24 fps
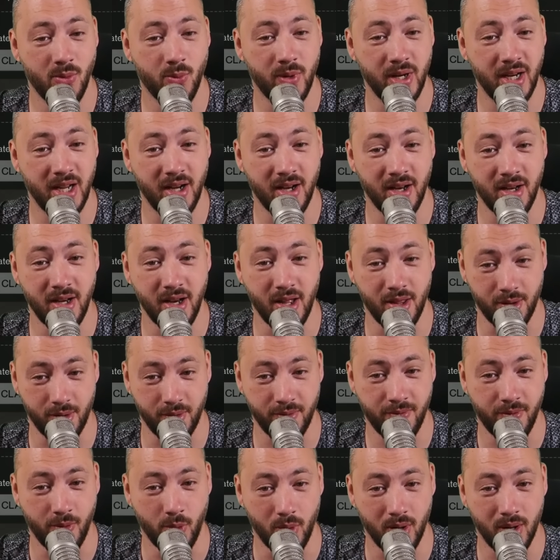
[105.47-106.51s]
we get another
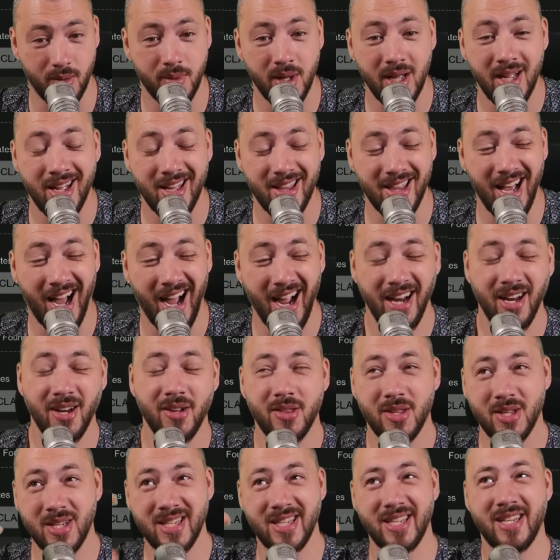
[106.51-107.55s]
4. The higher
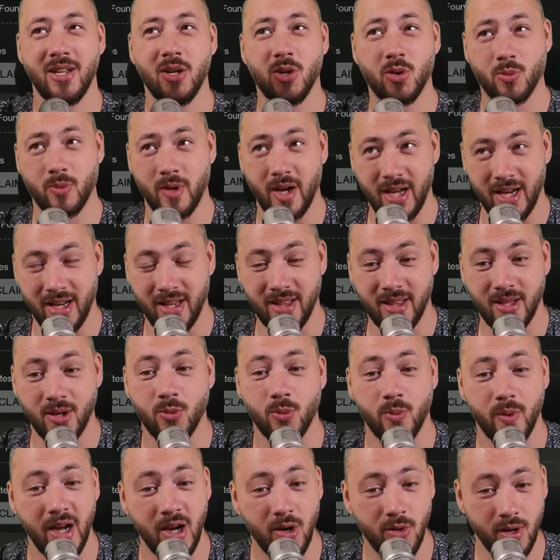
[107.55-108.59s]
the skill rating, the
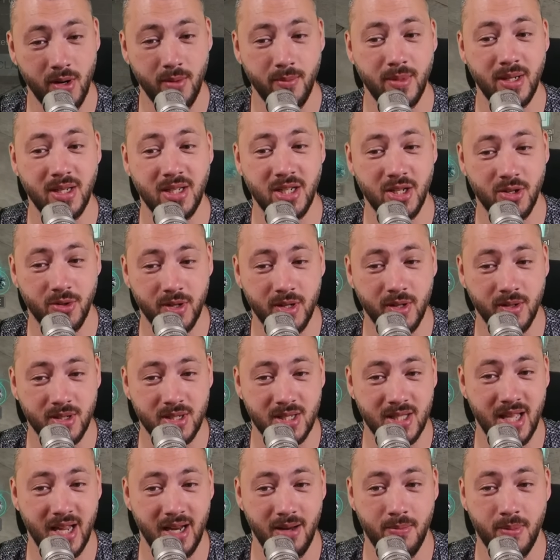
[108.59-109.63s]
rarer materials
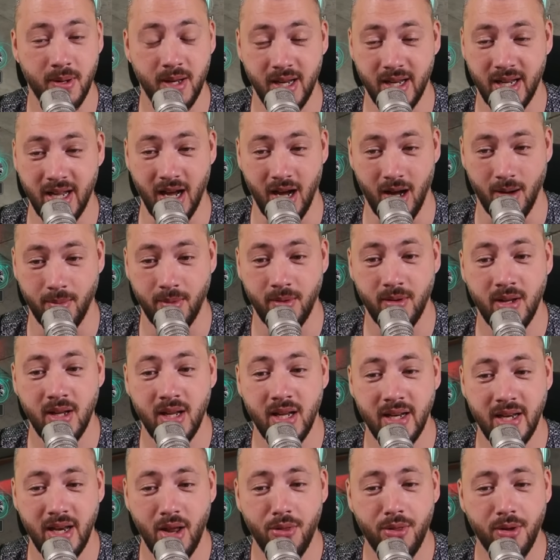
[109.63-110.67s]
they pick up.
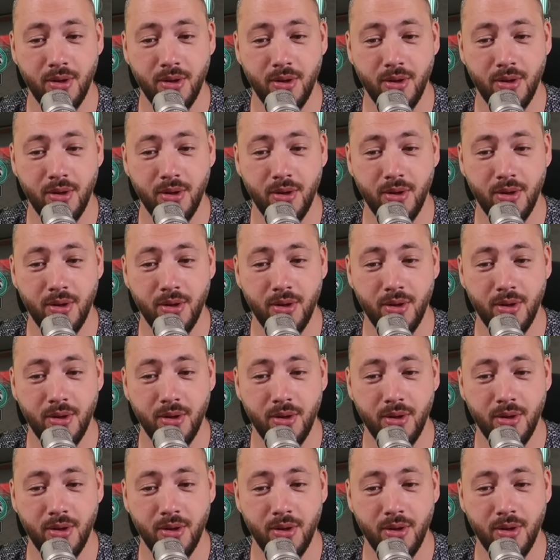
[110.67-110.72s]
Now, the